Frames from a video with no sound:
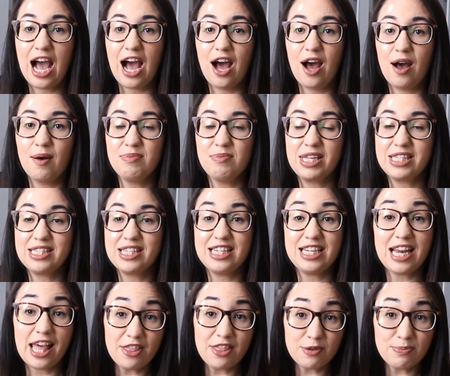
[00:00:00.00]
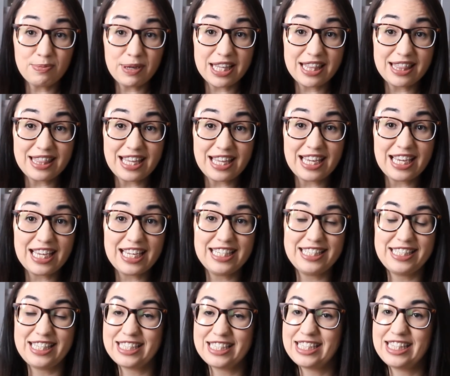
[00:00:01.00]
That's another big thing. He
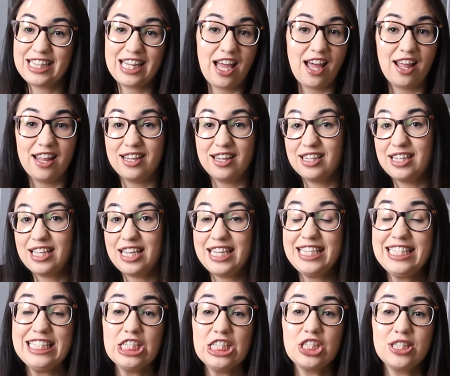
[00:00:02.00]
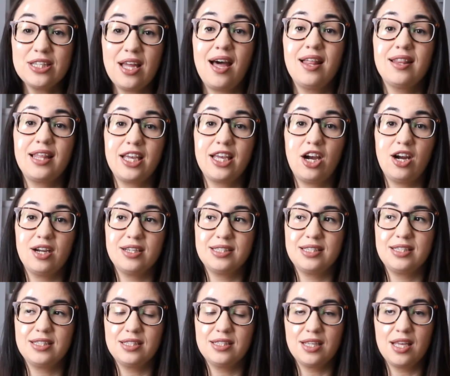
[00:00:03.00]
does not like car
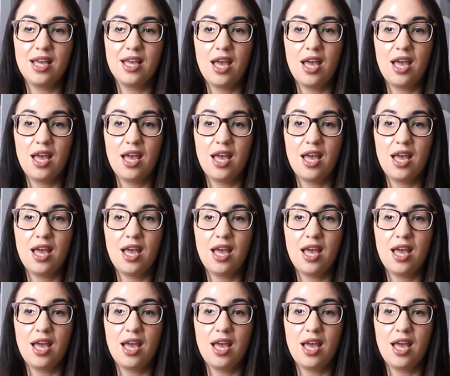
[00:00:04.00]
seats.